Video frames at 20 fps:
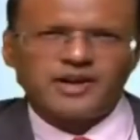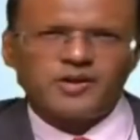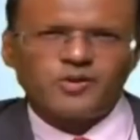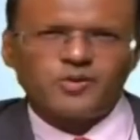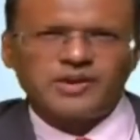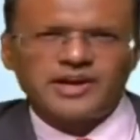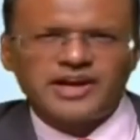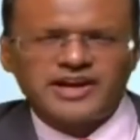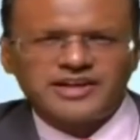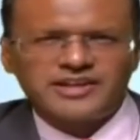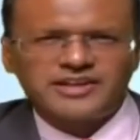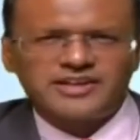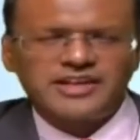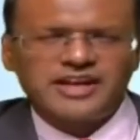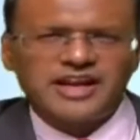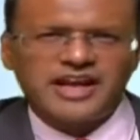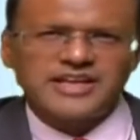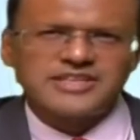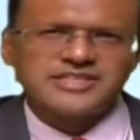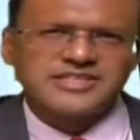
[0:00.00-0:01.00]
look at the
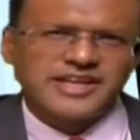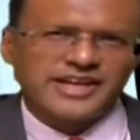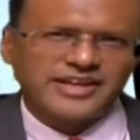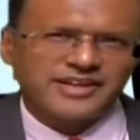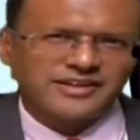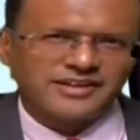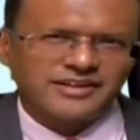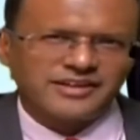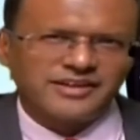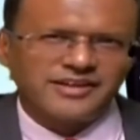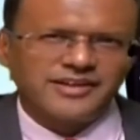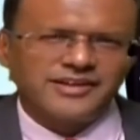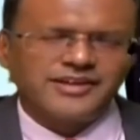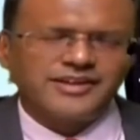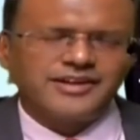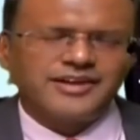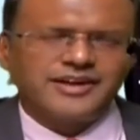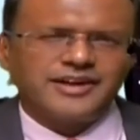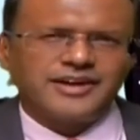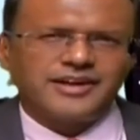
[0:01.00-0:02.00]
last cycle.
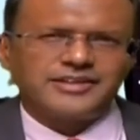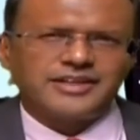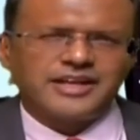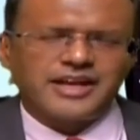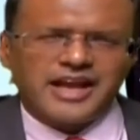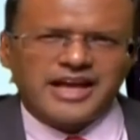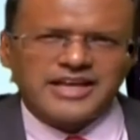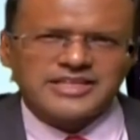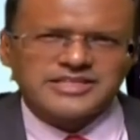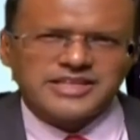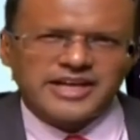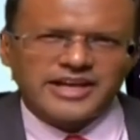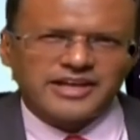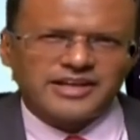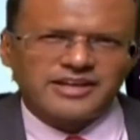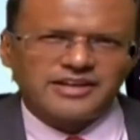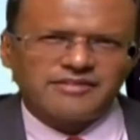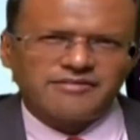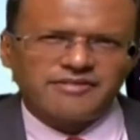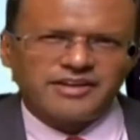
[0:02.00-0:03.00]
The last
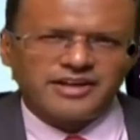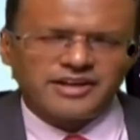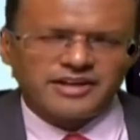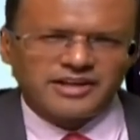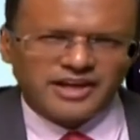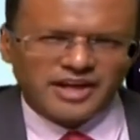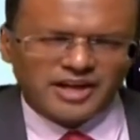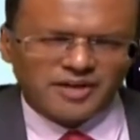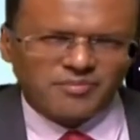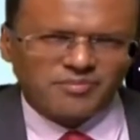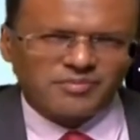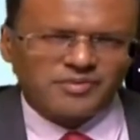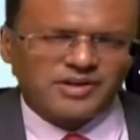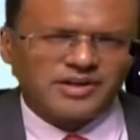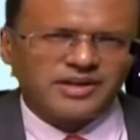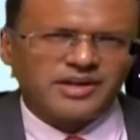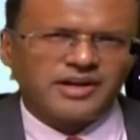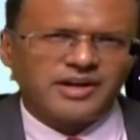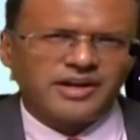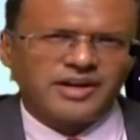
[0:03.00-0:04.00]
cycle, when it came
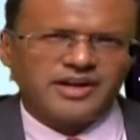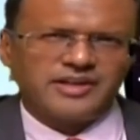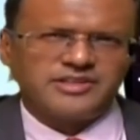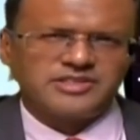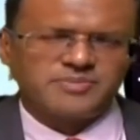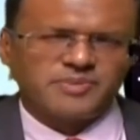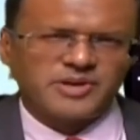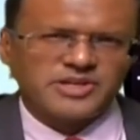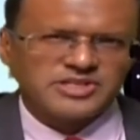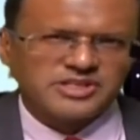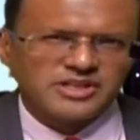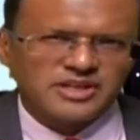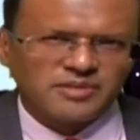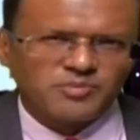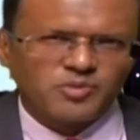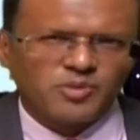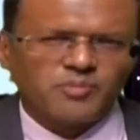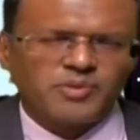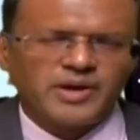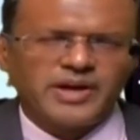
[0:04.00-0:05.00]
in India and especially in
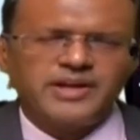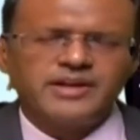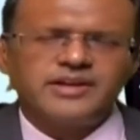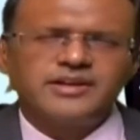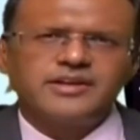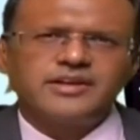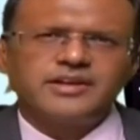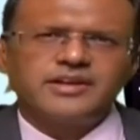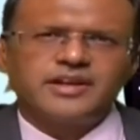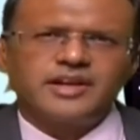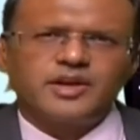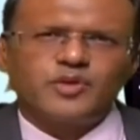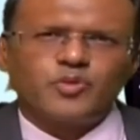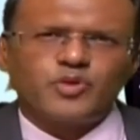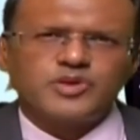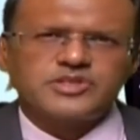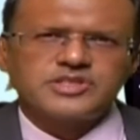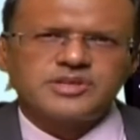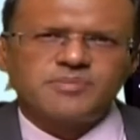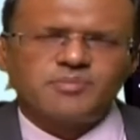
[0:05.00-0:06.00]
Mumbai, it
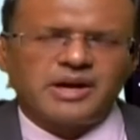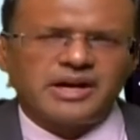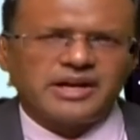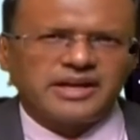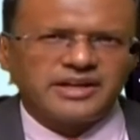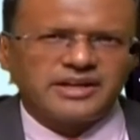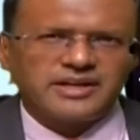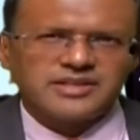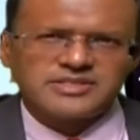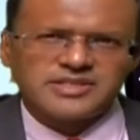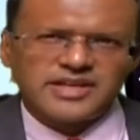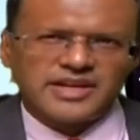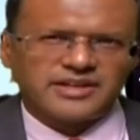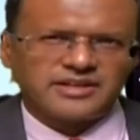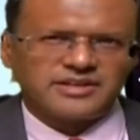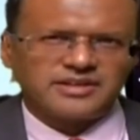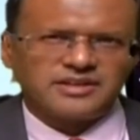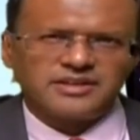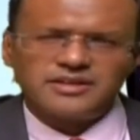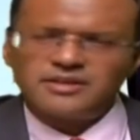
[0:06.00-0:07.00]
was a multi-year
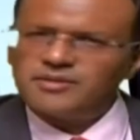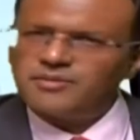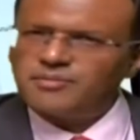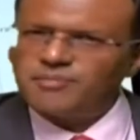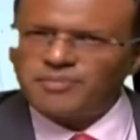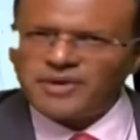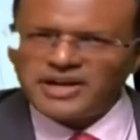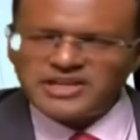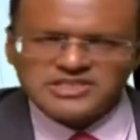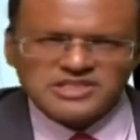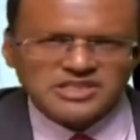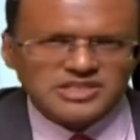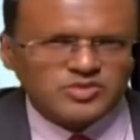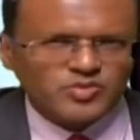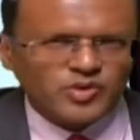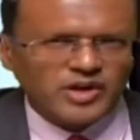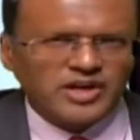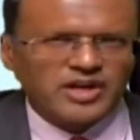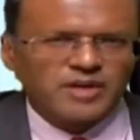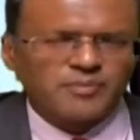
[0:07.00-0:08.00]
cycle. Prices
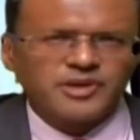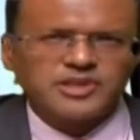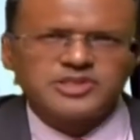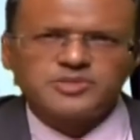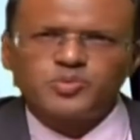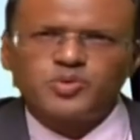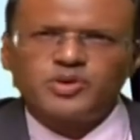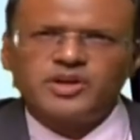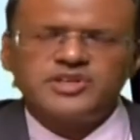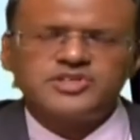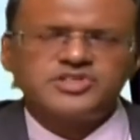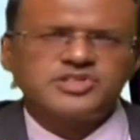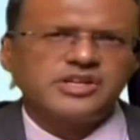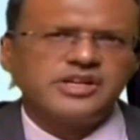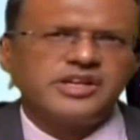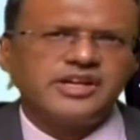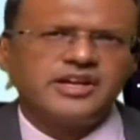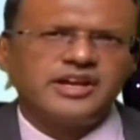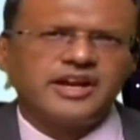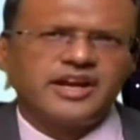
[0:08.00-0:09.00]
went up
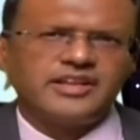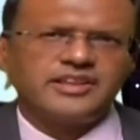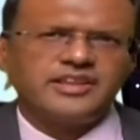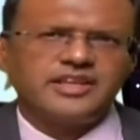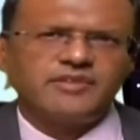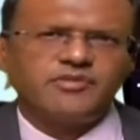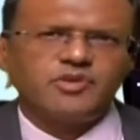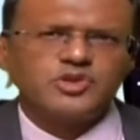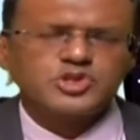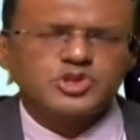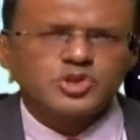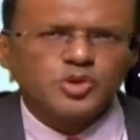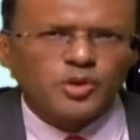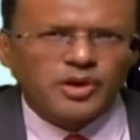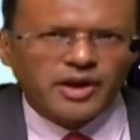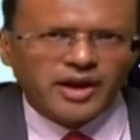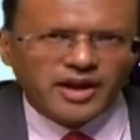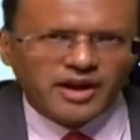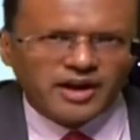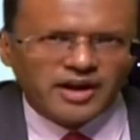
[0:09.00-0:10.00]
exponentially and there was no
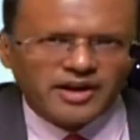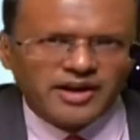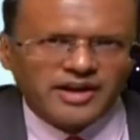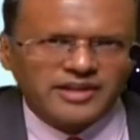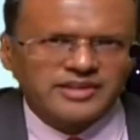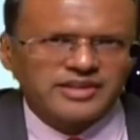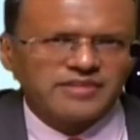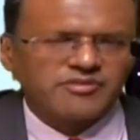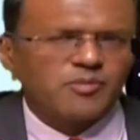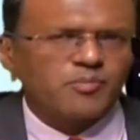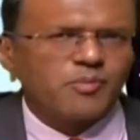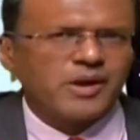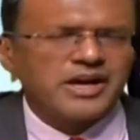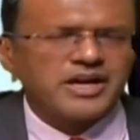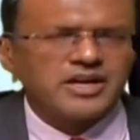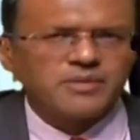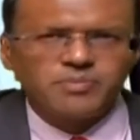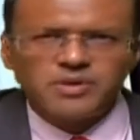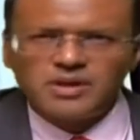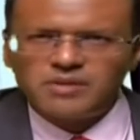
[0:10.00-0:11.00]
RERA and there were multiple